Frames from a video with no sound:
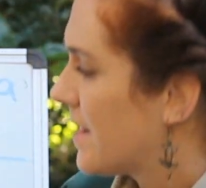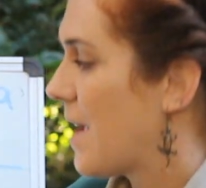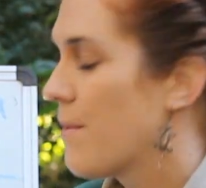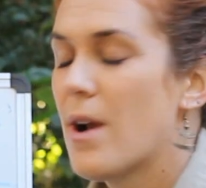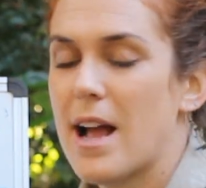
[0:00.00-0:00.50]

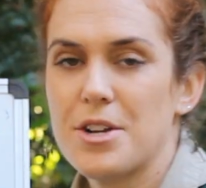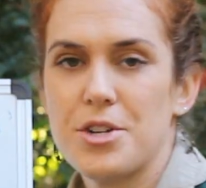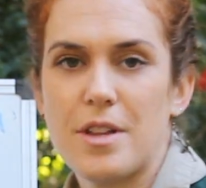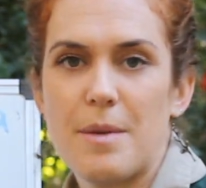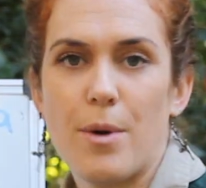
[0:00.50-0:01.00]
they were
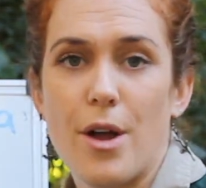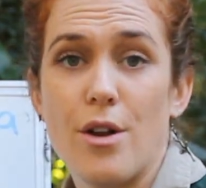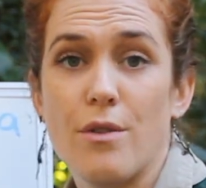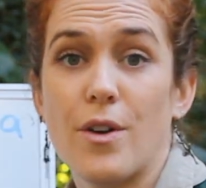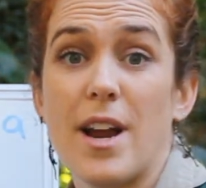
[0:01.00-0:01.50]
actually brought
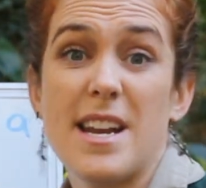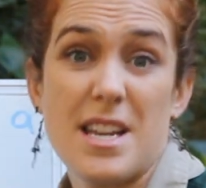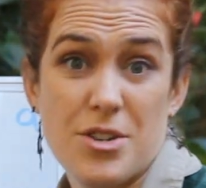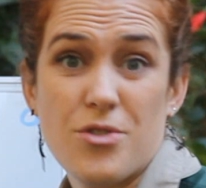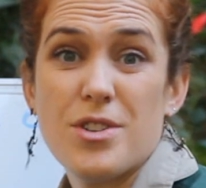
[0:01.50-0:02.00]
over and
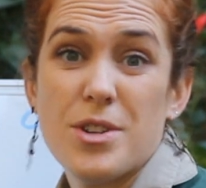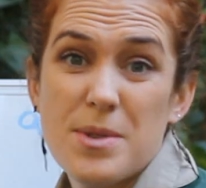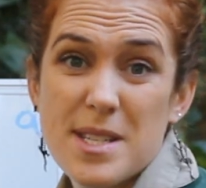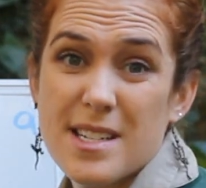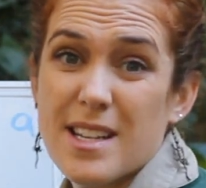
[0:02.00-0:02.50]

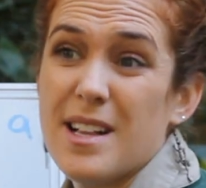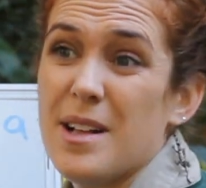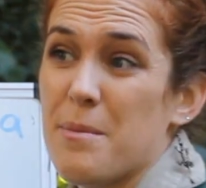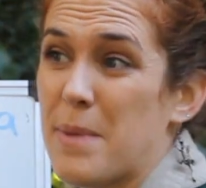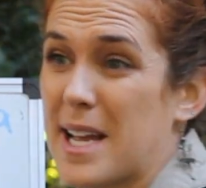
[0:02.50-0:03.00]
introduced
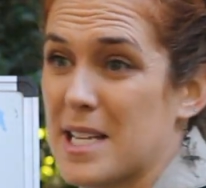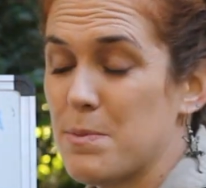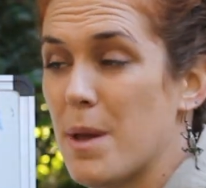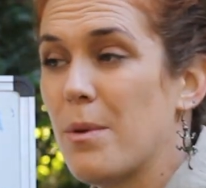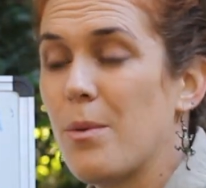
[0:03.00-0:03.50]
because
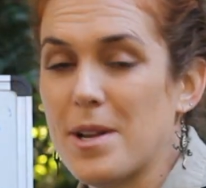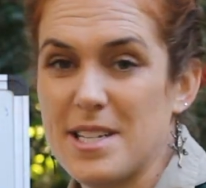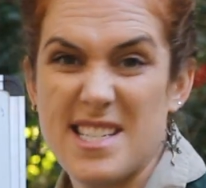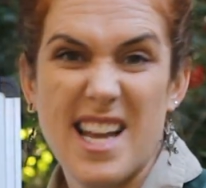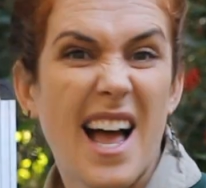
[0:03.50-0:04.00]
people
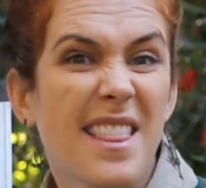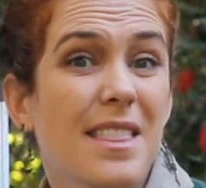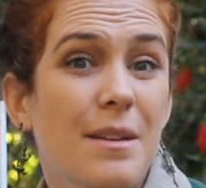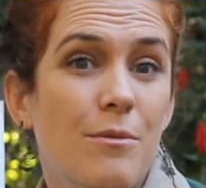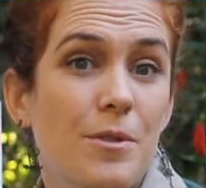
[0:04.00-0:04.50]
wanted to hunt
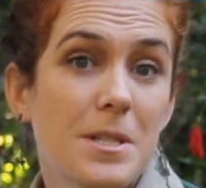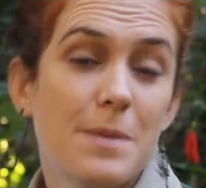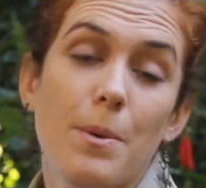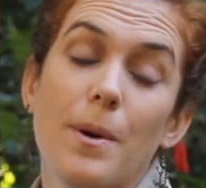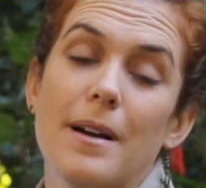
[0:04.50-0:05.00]
them for
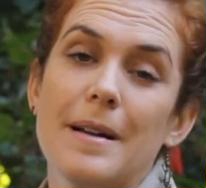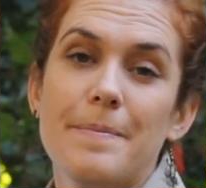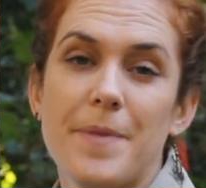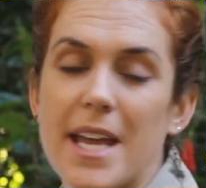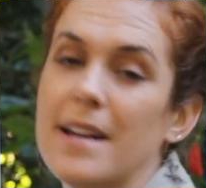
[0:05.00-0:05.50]
sport.
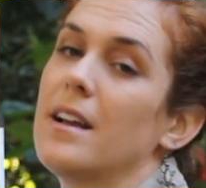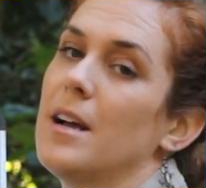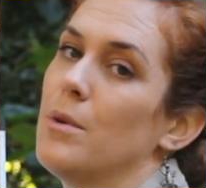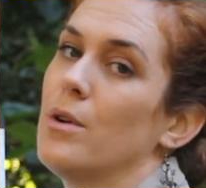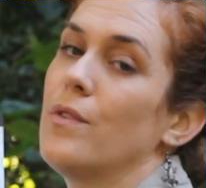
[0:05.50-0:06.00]
They had
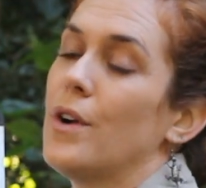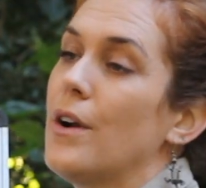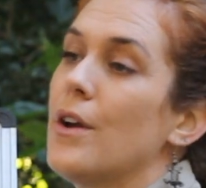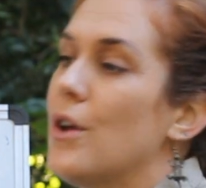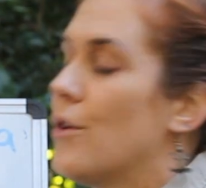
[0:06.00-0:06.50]
come over
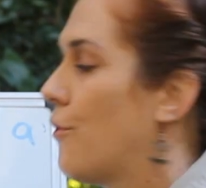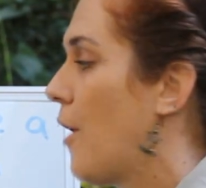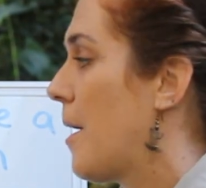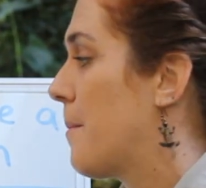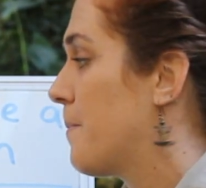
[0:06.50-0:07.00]

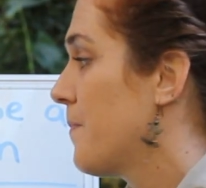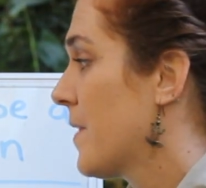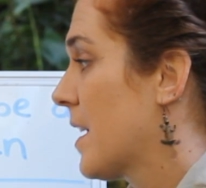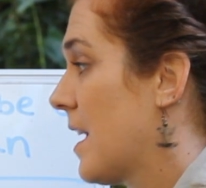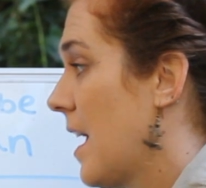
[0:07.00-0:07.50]
from
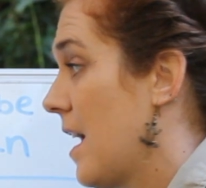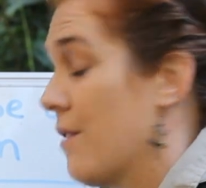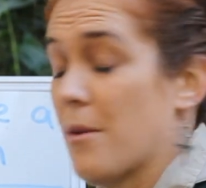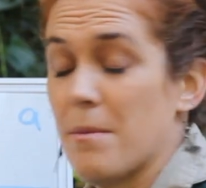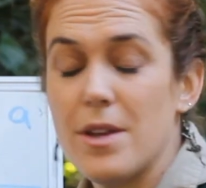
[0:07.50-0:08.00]

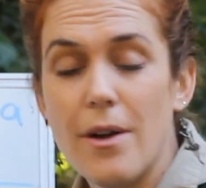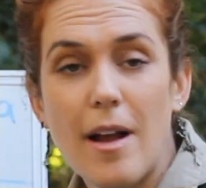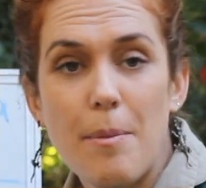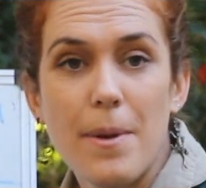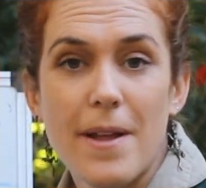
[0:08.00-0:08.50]

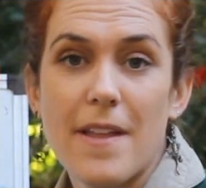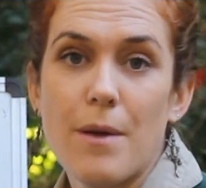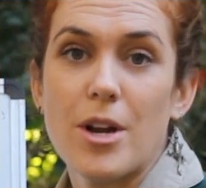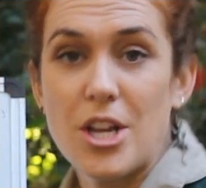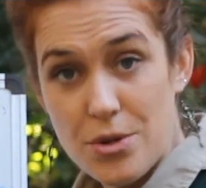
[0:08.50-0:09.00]
Europe, and they
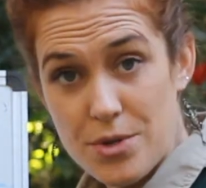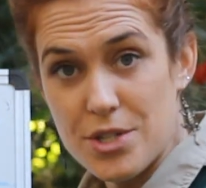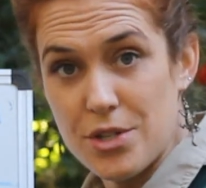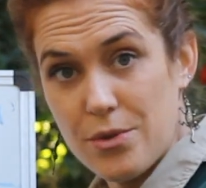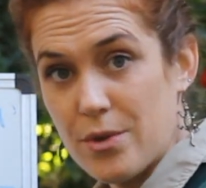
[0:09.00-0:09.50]
were
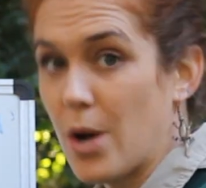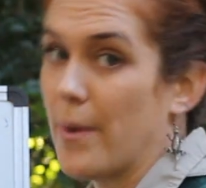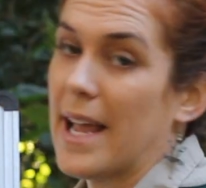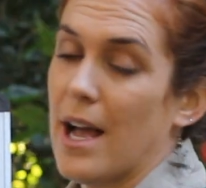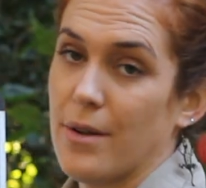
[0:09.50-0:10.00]
used to
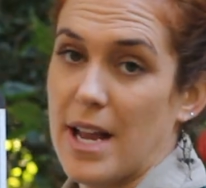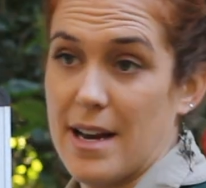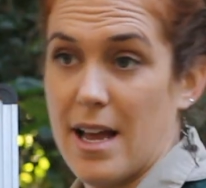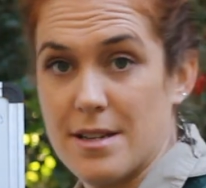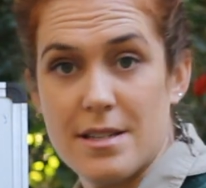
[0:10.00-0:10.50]
going out and
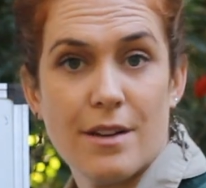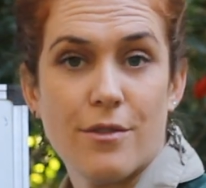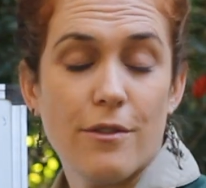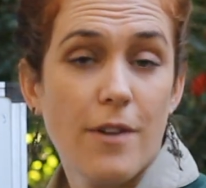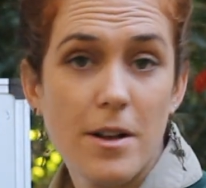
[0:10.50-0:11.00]
hunting
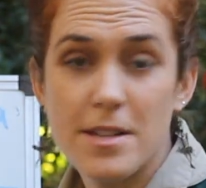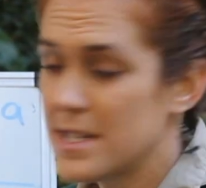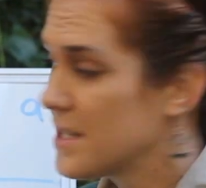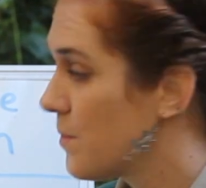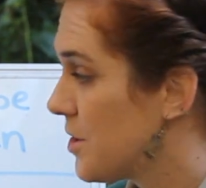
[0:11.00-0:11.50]
for
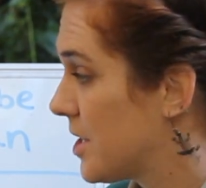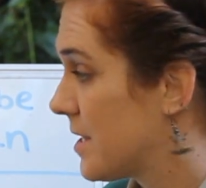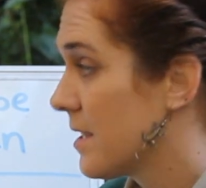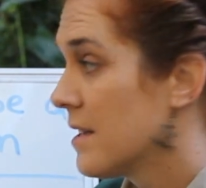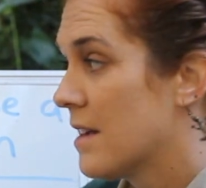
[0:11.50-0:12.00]
foxes, which
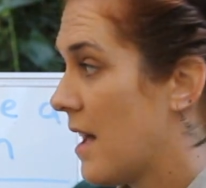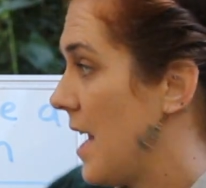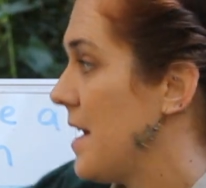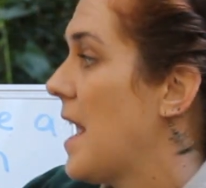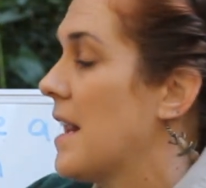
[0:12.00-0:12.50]
is
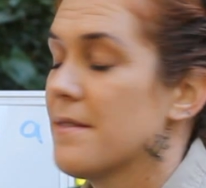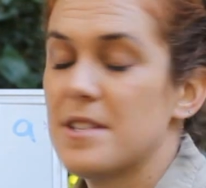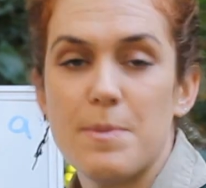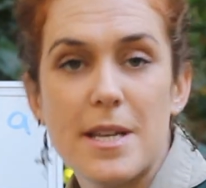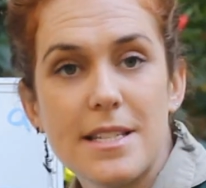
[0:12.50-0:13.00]
a native
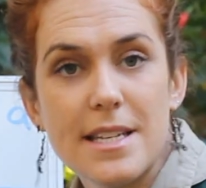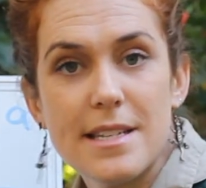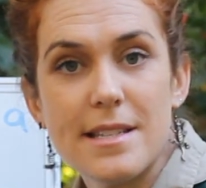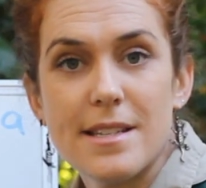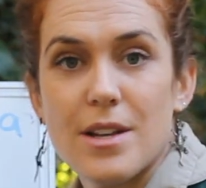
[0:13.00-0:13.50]

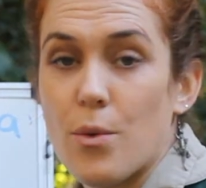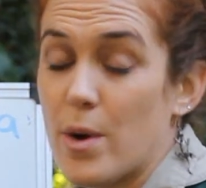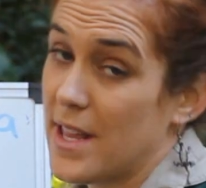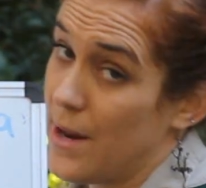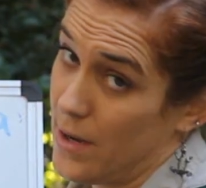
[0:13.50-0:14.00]
species
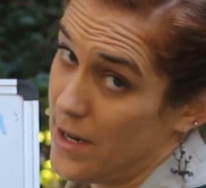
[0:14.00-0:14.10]
where they